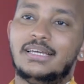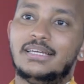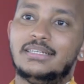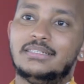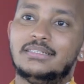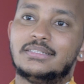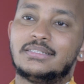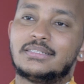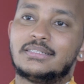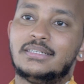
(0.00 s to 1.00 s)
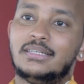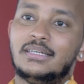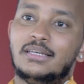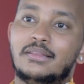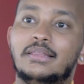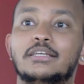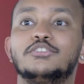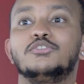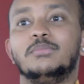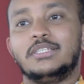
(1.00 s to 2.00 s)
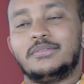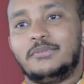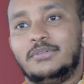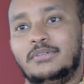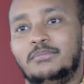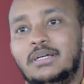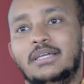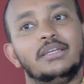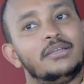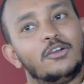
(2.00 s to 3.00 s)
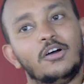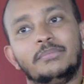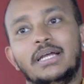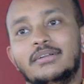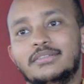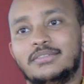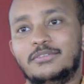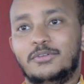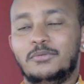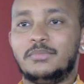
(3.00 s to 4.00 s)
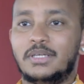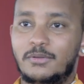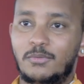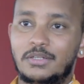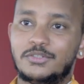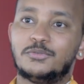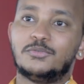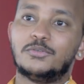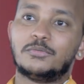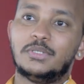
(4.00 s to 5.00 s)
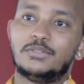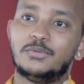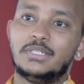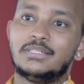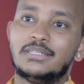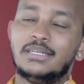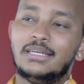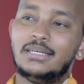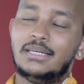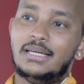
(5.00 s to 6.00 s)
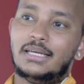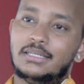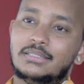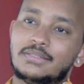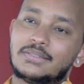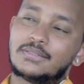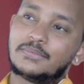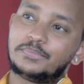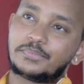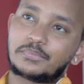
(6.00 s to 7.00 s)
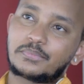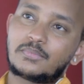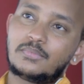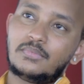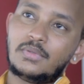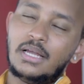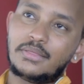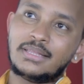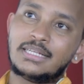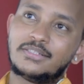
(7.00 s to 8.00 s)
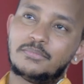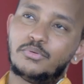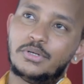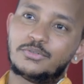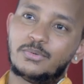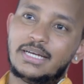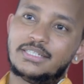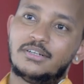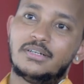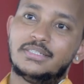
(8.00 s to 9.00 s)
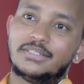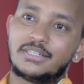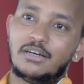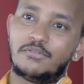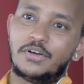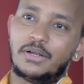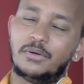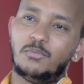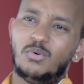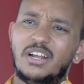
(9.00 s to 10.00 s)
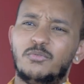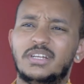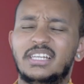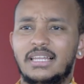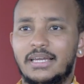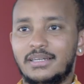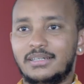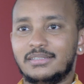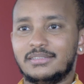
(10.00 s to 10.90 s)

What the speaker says: And thanks to my godparents, they're the ones who took me to it. And I think that's the point where I started discovering what I really like.